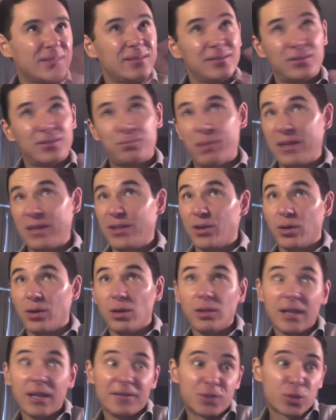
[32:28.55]
spending your
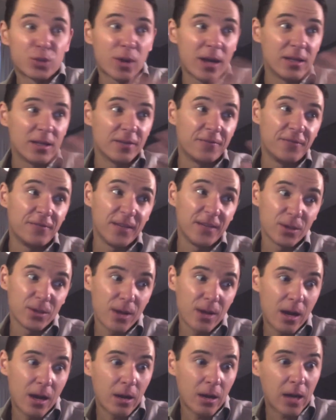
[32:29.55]
whole life trying to figure
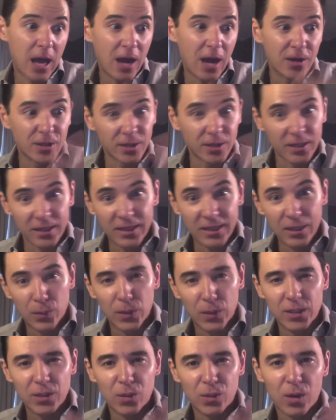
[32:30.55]
out how you're going to get
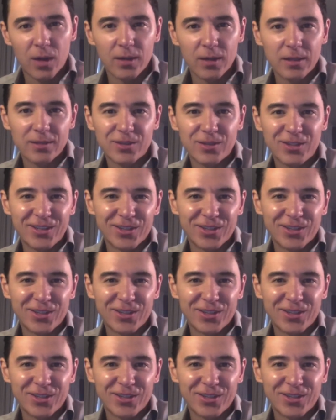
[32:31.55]
what you want and yeah.